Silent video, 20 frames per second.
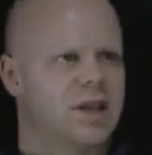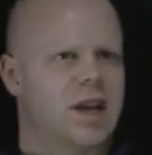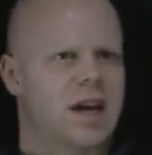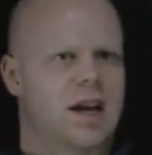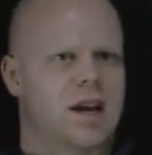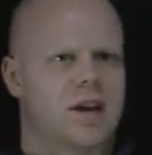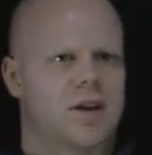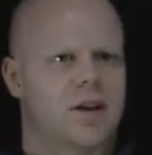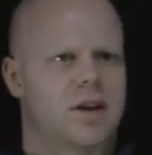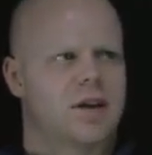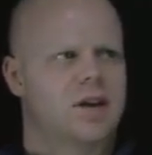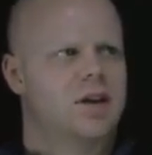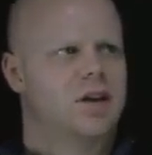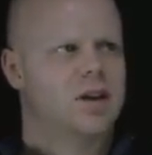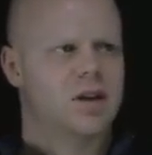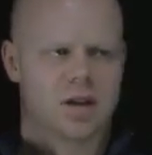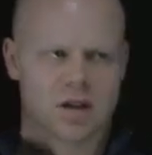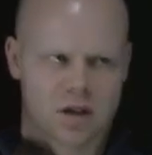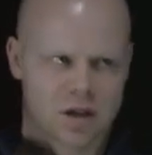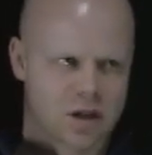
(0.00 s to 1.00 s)
it accurate?
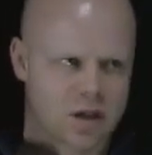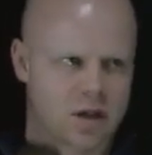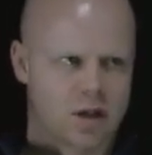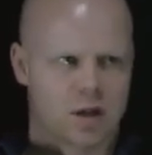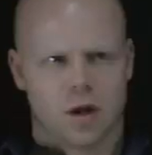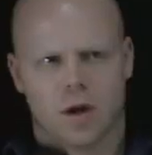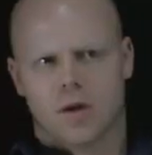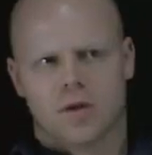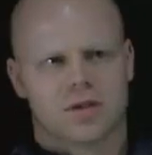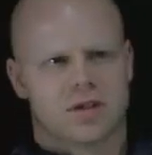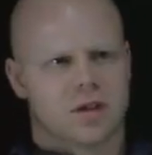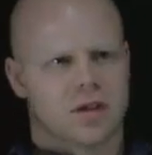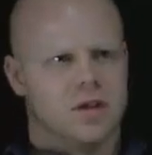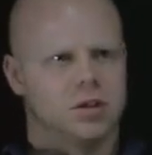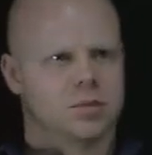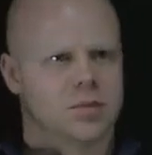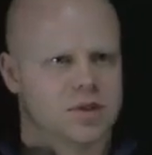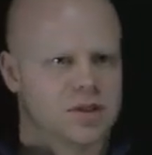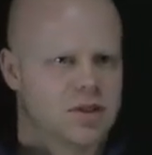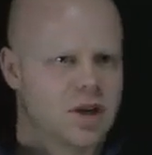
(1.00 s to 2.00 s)
Close the
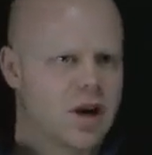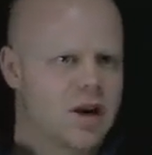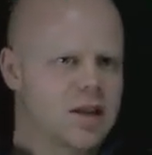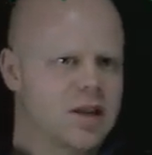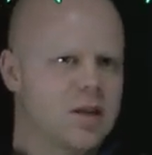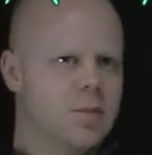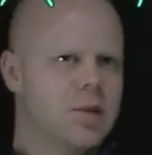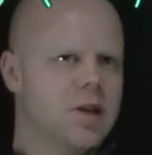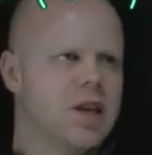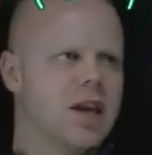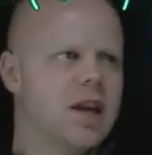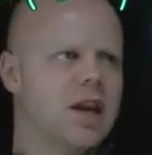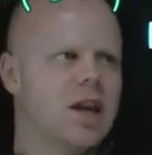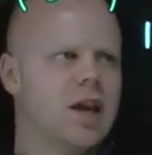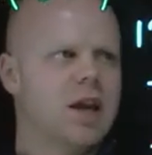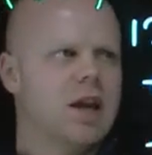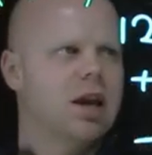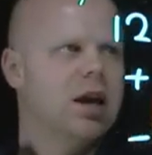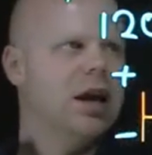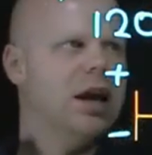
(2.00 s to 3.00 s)
loop. Start at the
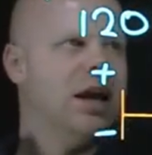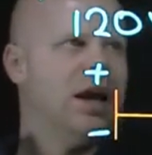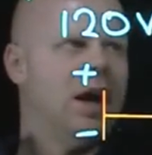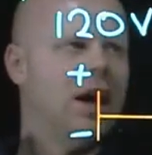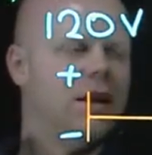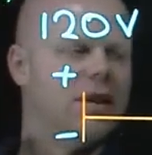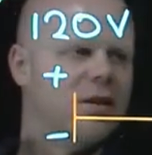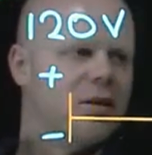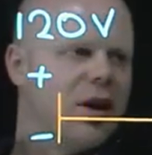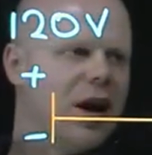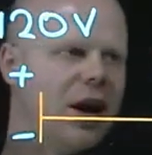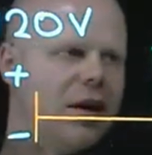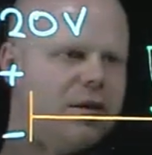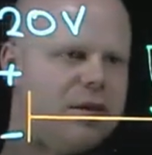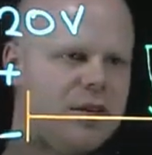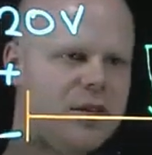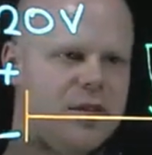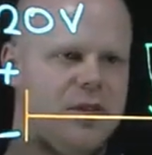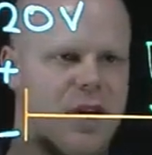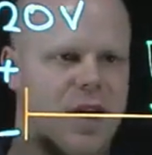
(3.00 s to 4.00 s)
beginning and do
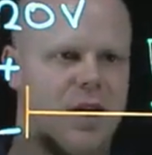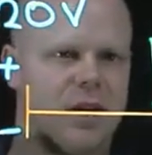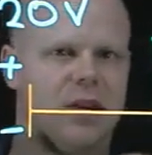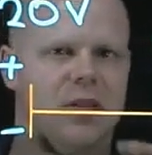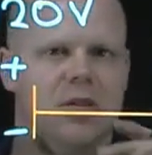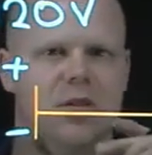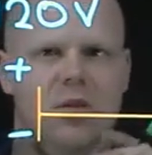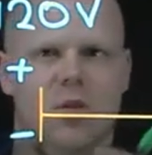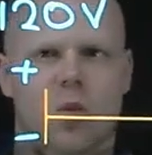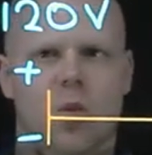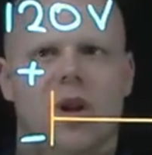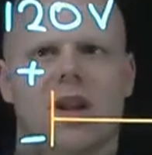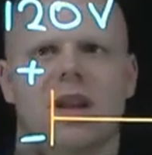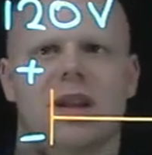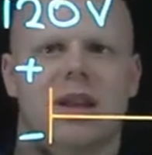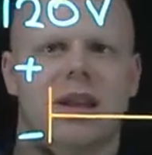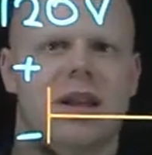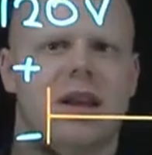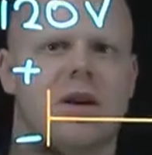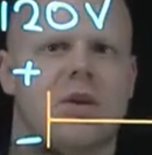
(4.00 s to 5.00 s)
every value. Will
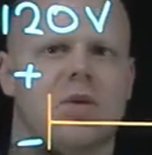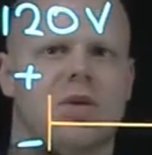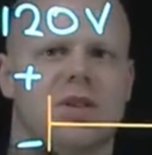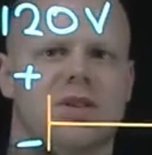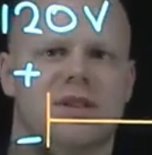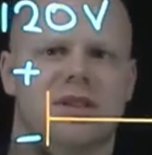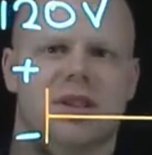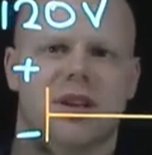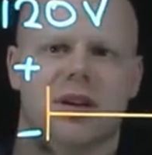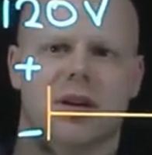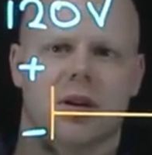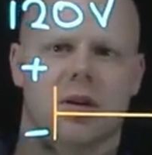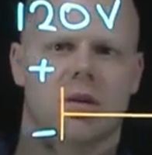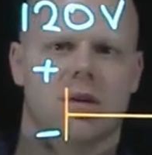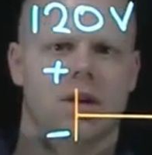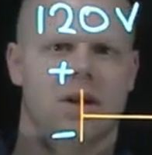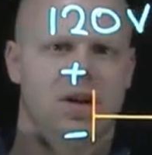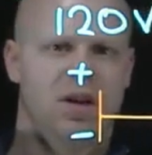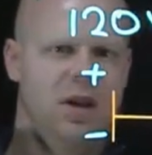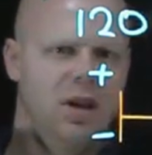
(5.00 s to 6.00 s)
it equal 0?
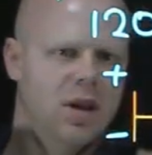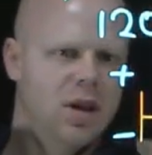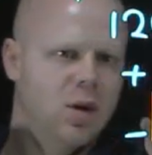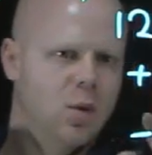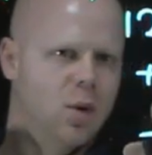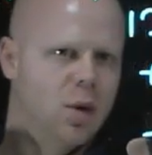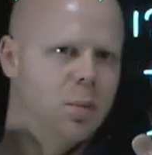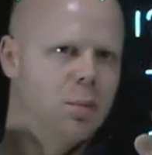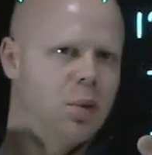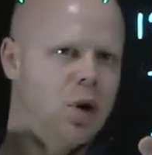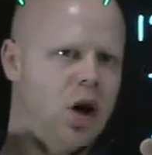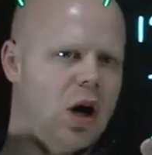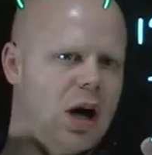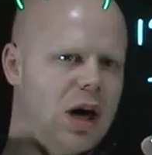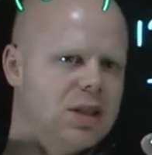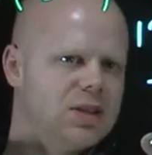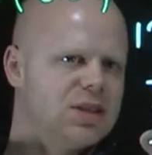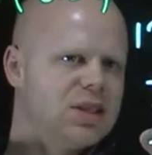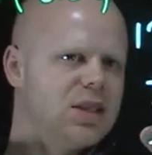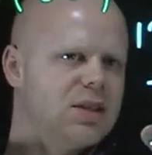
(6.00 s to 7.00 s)
Will
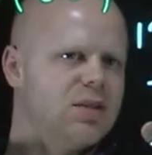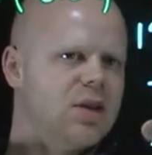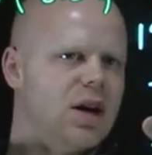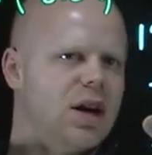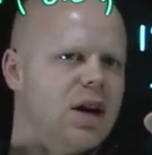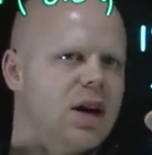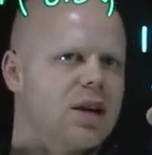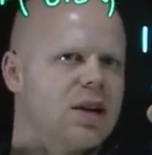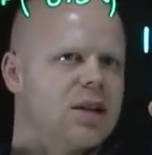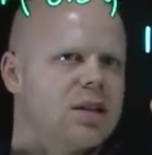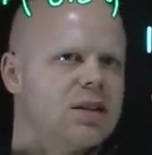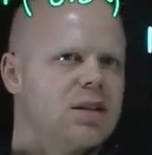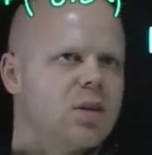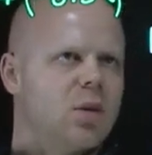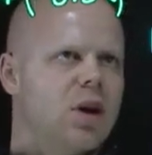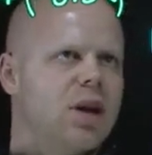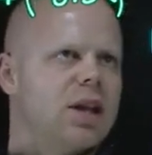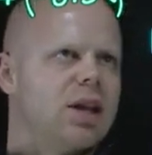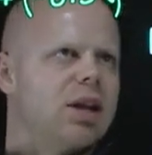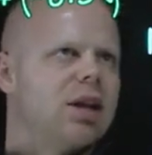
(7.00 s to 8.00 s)
positive
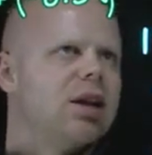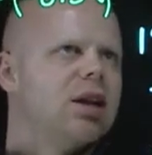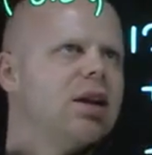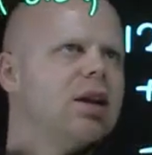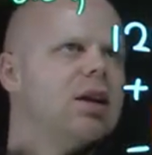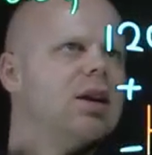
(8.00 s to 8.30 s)
120